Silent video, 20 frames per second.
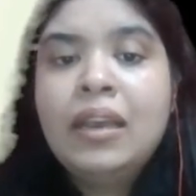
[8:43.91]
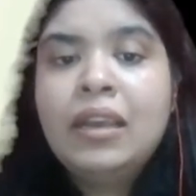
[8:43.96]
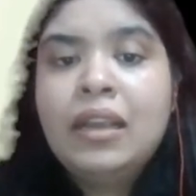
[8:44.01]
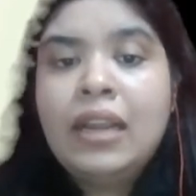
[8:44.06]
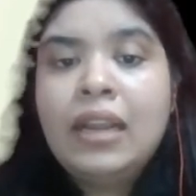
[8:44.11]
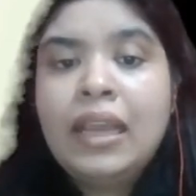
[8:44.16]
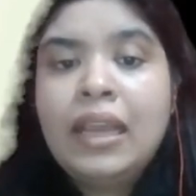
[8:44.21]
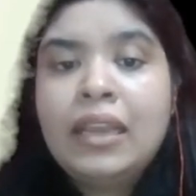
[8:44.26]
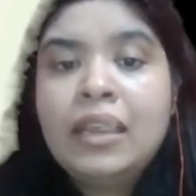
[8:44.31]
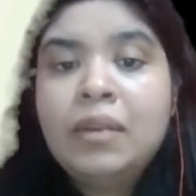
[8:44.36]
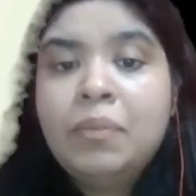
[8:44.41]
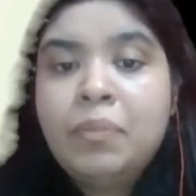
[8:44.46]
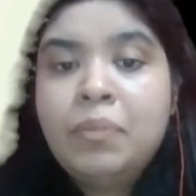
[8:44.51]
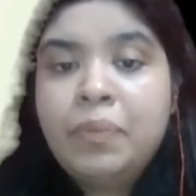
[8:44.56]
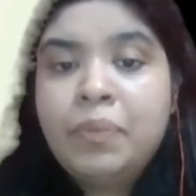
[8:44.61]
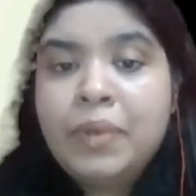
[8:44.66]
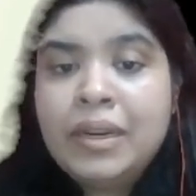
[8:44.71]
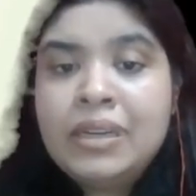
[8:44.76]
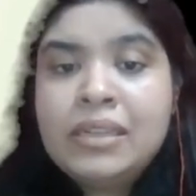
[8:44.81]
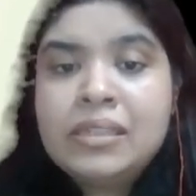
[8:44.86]
like in
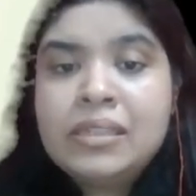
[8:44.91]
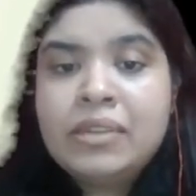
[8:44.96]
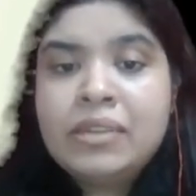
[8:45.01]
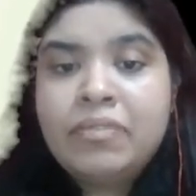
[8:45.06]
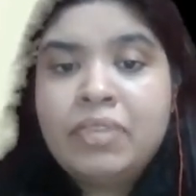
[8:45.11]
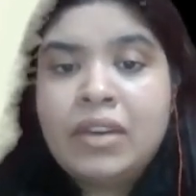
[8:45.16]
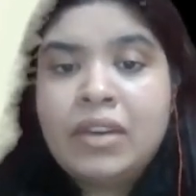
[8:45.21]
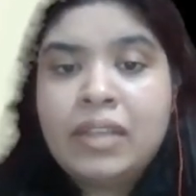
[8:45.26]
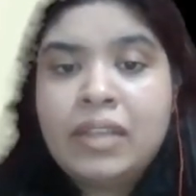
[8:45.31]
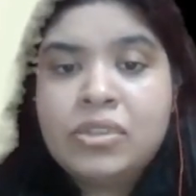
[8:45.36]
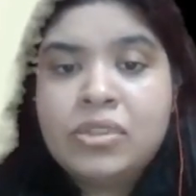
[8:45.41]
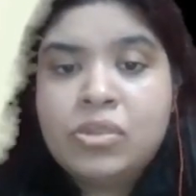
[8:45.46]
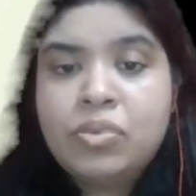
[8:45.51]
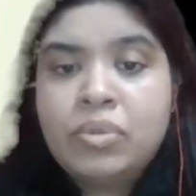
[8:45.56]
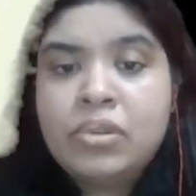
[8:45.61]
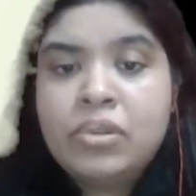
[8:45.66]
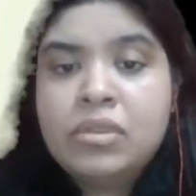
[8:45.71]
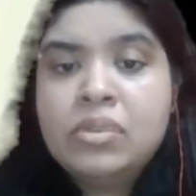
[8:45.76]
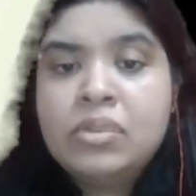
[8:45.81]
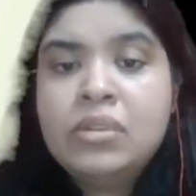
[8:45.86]
prints, if it has to
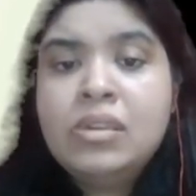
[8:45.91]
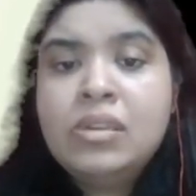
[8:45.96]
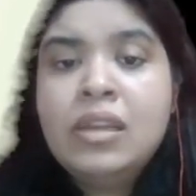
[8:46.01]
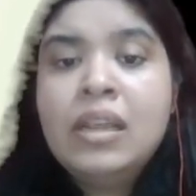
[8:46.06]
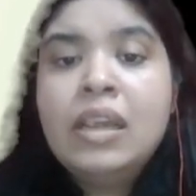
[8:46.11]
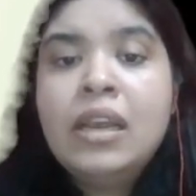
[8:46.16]
be written